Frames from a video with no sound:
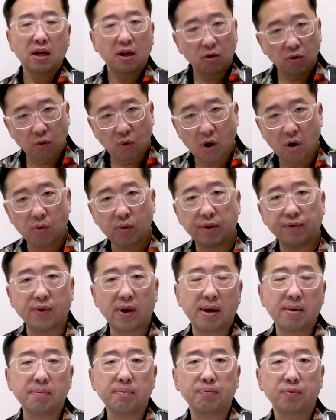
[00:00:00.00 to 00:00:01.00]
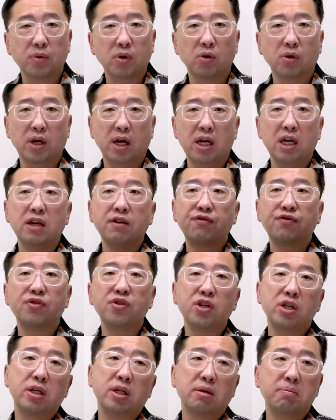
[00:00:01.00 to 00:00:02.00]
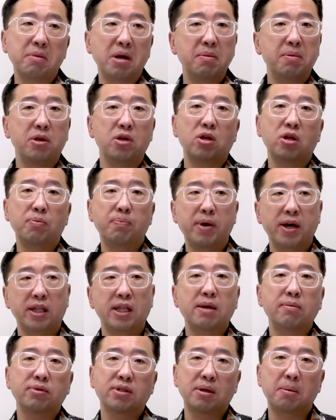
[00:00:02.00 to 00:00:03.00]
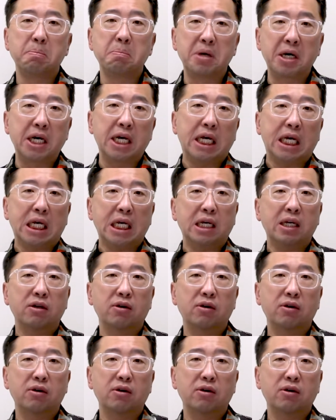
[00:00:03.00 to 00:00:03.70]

work with them. Okay, if needed, maybe they pay them some money,